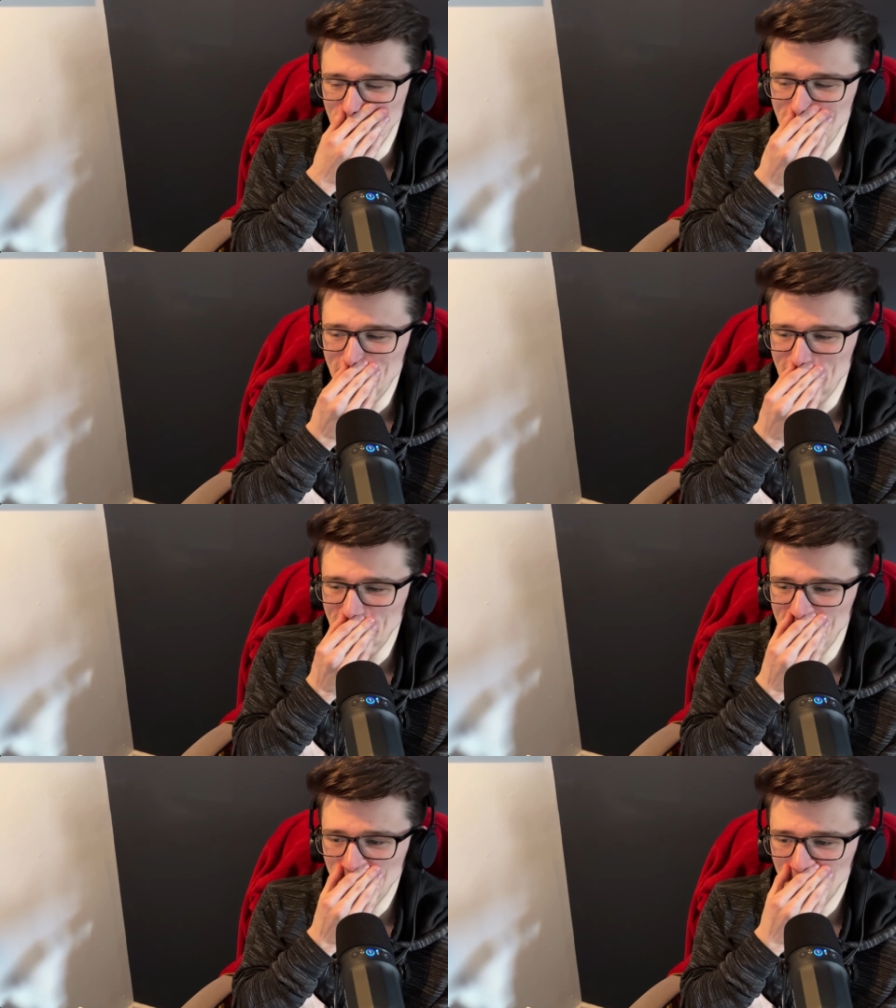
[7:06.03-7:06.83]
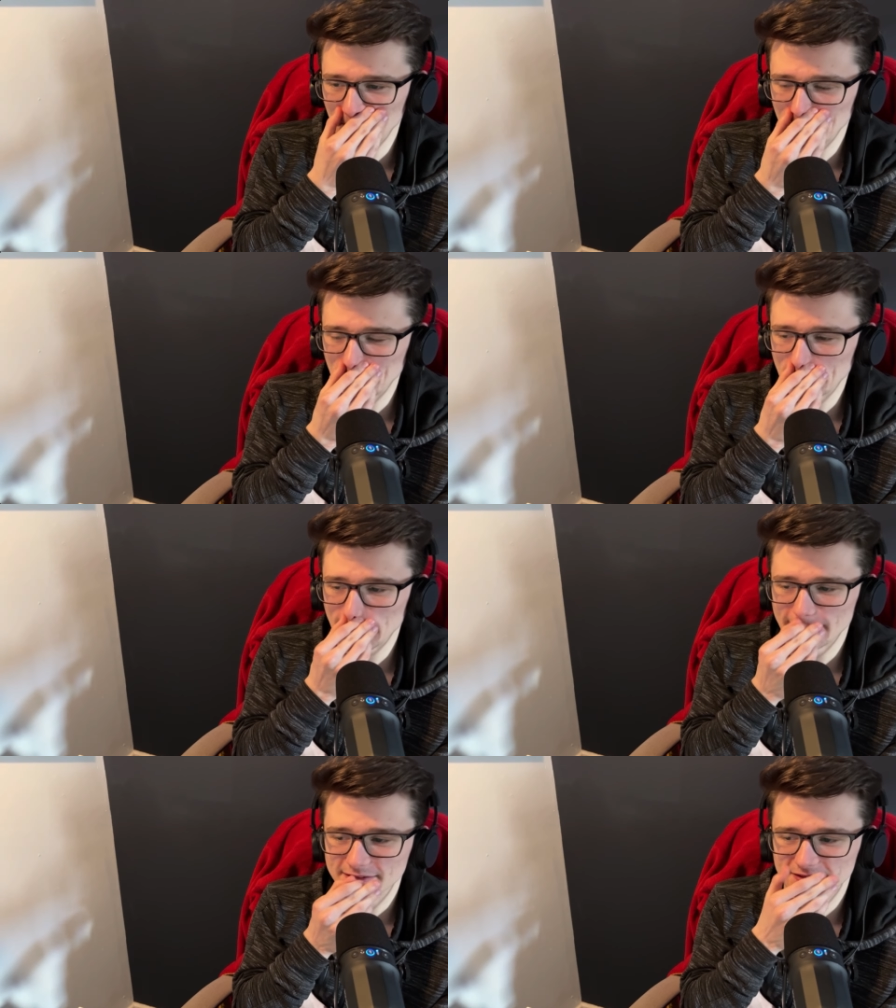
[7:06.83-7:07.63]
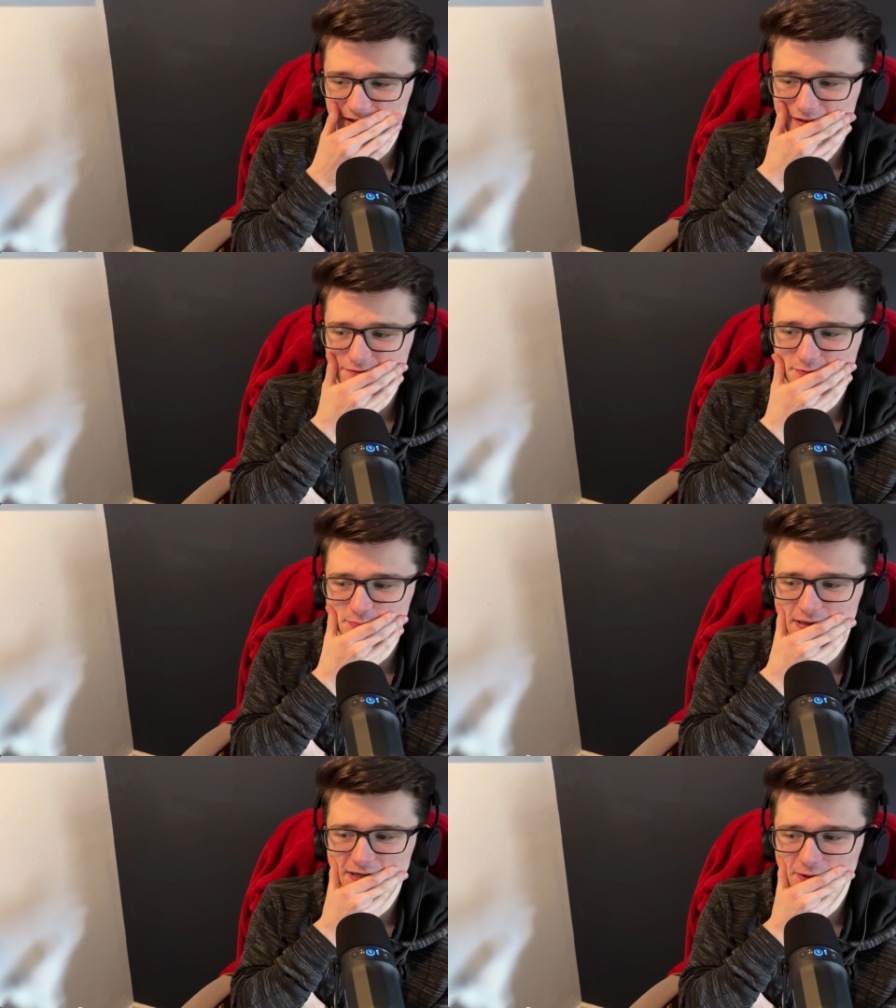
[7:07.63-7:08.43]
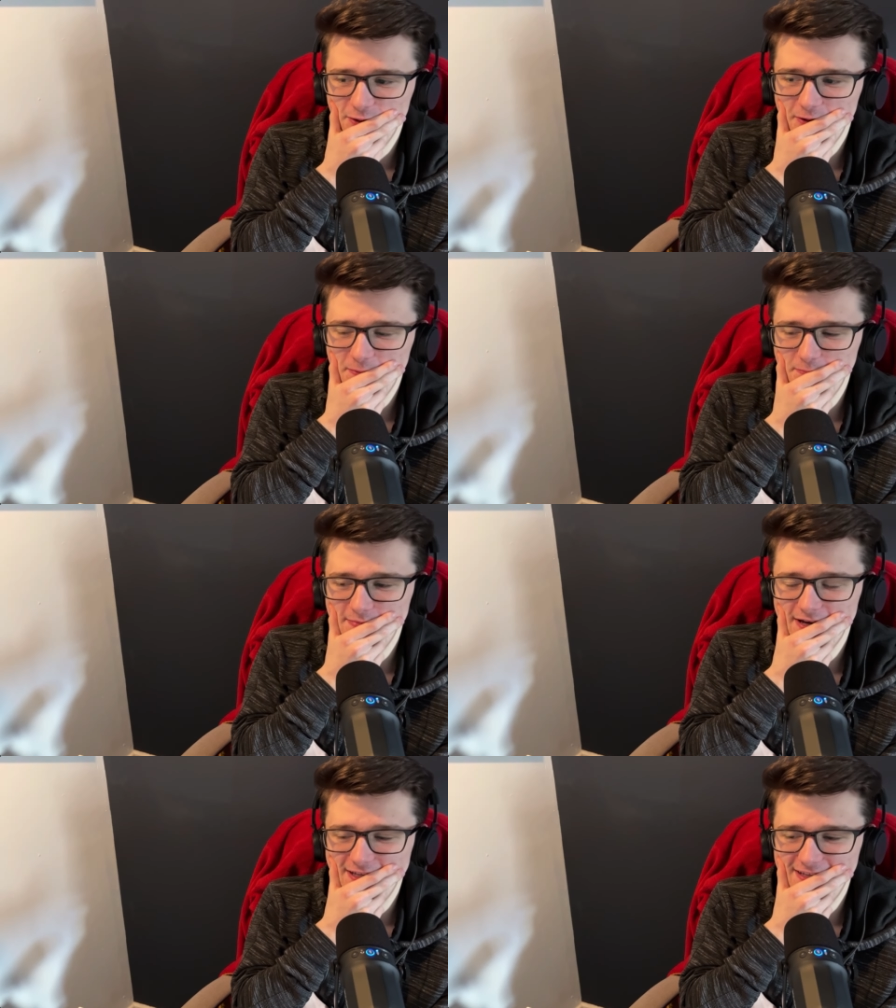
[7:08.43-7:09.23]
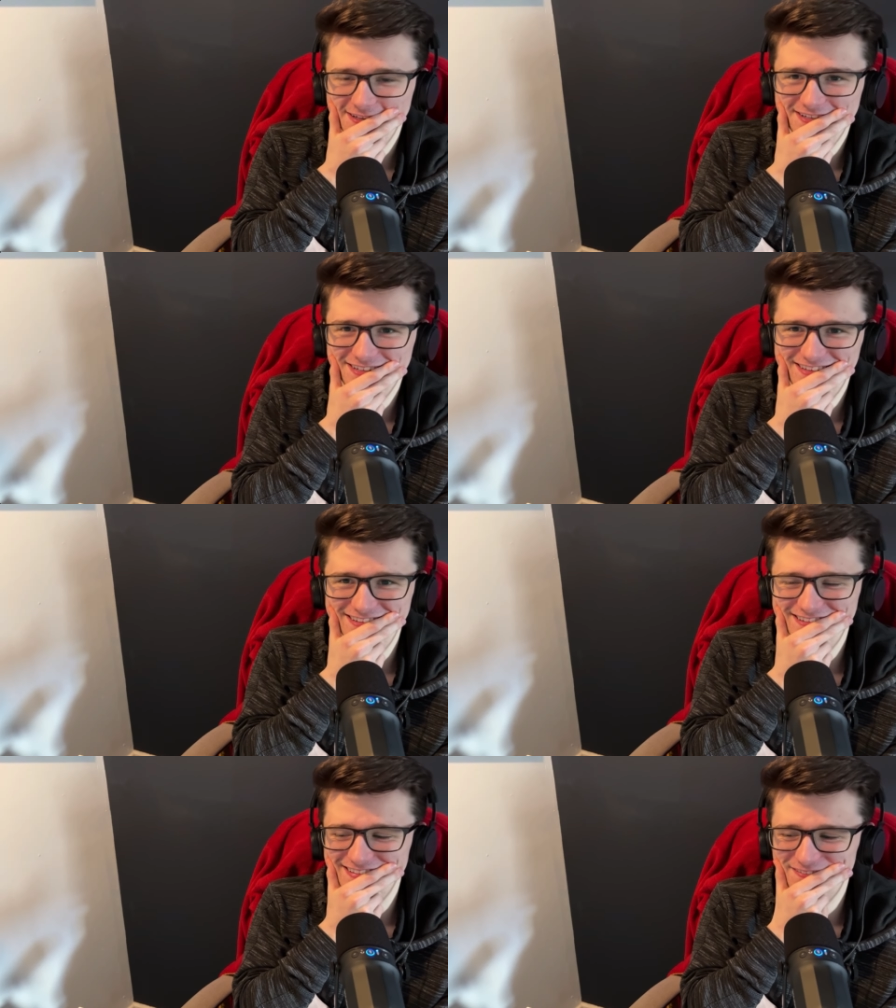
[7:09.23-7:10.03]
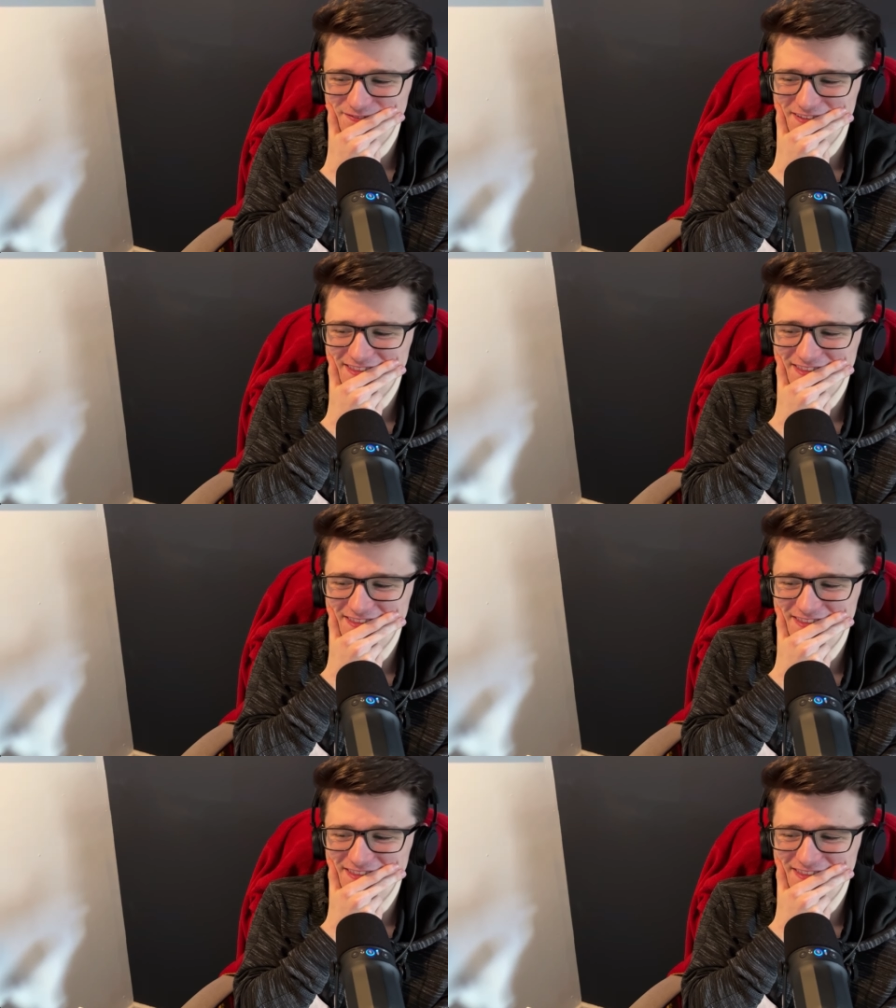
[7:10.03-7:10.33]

no! They've spent a lot of money for